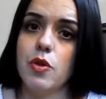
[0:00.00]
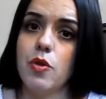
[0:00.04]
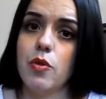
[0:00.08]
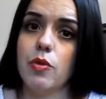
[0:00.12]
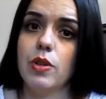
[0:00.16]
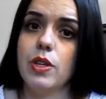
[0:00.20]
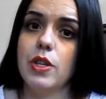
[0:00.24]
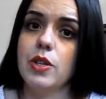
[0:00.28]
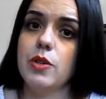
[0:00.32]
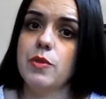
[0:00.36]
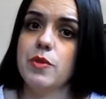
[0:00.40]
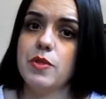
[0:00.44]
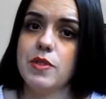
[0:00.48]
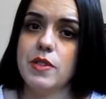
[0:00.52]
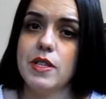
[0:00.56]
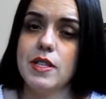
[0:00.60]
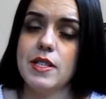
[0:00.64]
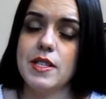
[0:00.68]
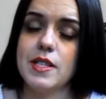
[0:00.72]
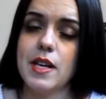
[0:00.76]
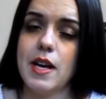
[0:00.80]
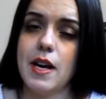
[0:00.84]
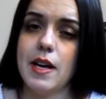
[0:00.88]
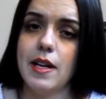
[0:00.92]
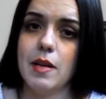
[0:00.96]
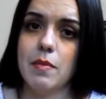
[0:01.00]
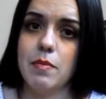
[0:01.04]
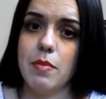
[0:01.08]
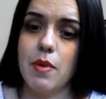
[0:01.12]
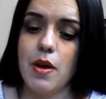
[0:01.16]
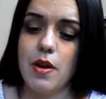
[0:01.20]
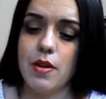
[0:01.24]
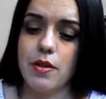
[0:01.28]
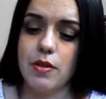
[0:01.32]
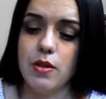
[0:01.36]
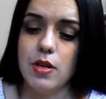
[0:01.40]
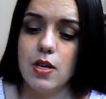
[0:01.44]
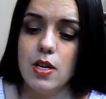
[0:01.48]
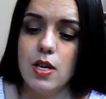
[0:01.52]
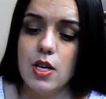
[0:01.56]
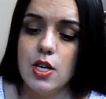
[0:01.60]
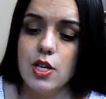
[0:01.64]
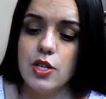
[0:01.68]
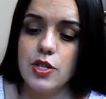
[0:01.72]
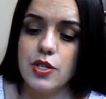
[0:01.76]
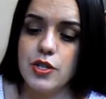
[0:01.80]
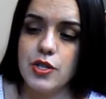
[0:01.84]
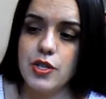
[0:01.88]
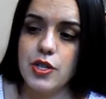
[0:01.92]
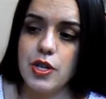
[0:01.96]
we only used this kind of bottle.
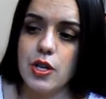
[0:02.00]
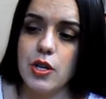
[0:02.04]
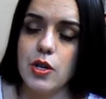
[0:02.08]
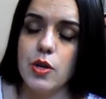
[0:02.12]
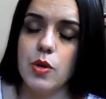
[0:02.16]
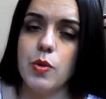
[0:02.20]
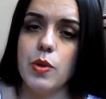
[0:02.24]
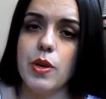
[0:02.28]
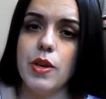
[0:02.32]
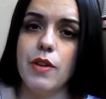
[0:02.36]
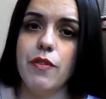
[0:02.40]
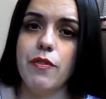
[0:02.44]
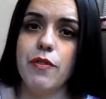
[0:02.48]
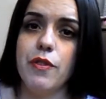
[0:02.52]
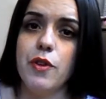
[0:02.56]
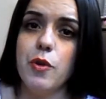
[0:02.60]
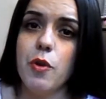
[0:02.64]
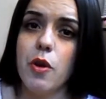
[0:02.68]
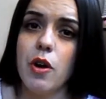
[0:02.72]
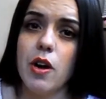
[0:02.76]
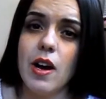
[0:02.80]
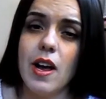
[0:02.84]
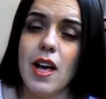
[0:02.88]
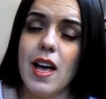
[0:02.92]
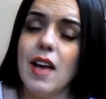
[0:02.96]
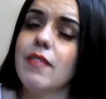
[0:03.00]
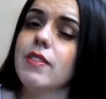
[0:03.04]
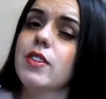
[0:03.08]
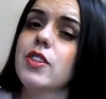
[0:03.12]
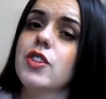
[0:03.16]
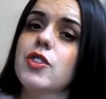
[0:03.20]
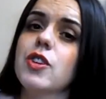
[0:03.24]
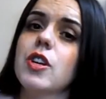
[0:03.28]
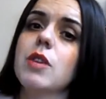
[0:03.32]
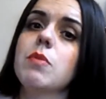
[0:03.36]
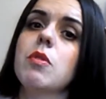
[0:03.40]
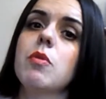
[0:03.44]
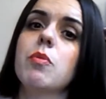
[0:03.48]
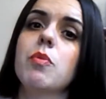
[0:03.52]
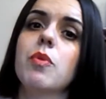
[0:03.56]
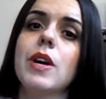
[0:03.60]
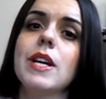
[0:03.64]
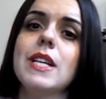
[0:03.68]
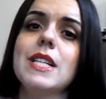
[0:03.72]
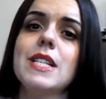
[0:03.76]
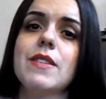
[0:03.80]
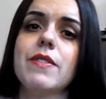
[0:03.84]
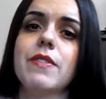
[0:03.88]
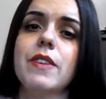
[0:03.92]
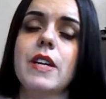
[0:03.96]
So if you are having trouble
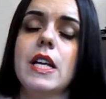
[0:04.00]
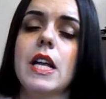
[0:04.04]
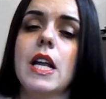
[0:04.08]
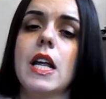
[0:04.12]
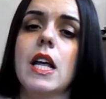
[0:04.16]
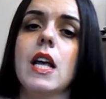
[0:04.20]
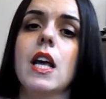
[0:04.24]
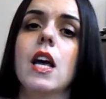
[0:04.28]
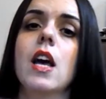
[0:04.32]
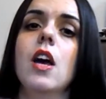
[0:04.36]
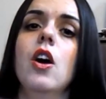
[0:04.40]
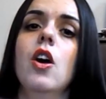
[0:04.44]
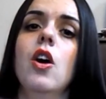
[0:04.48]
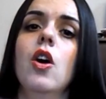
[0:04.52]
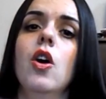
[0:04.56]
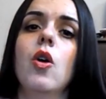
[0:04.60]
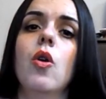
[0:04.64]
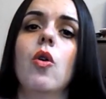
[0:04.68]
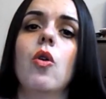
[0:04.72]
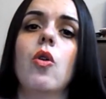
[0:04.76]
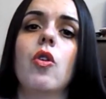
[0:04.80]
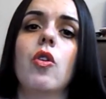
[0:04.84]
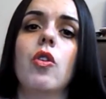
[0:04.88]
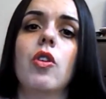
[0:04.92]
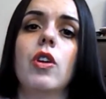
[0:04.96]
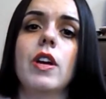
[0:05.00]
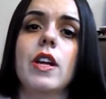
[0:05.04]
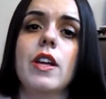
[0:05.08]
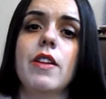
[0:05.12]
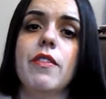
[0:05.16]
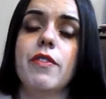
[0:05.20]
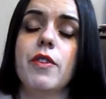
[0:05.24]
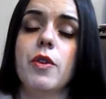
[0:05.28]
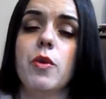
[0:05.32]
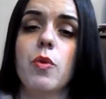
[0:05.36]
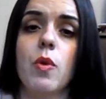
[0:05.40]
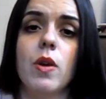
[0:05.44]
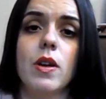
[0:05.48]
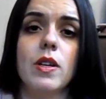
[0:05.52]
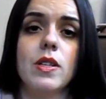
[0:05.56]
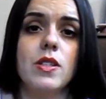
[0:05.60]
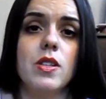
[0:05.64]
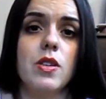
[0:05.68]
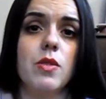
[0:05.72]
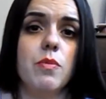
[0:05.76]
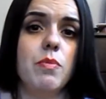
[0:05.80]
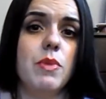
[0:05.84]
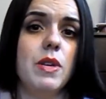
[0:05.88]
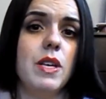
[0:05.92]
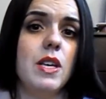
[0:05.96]
breastfeeding, or if you want
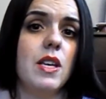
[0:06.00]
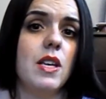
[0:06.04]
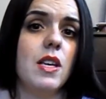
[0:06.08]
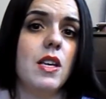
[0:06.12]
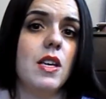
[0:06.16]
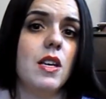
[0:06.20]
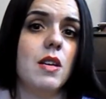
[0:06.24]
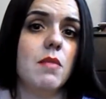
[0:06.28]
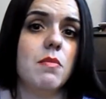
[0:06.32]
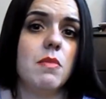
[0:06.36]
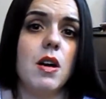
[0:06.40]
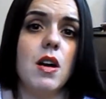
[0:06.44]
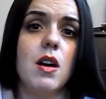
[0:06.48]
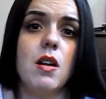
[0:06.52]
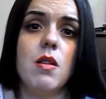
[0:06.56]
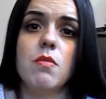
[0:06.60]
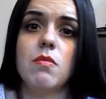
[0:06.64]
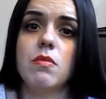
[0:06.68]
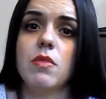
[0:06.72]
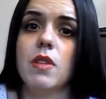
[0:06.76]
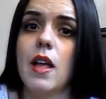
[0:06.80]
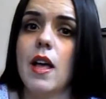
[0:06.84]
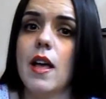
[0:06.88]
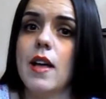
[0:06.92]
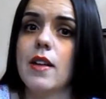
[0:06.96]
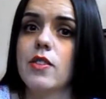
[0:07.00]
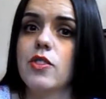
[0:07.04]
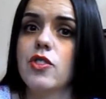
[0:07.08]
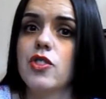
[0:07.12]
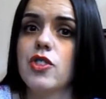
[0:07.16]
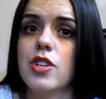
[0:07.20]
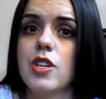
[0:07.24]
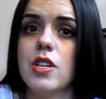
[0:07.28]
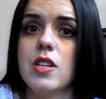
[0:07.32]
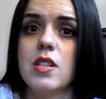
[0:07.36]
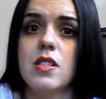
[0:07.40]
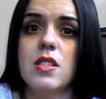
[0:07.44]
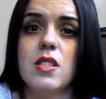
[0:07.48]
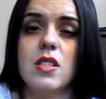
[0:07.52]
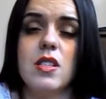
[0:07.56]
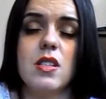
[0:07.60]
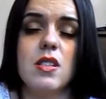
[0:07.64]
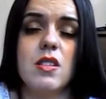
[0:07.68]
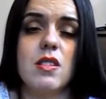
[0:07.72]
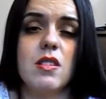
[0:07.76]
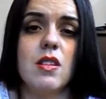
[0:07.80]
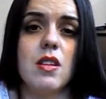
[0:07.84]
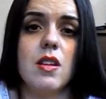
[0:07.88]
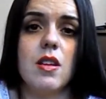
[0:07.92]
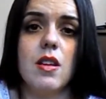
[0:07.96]
to be a mom that
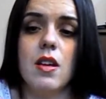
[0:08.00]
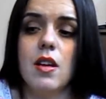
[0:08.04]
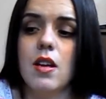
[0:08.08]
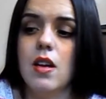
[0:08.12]
just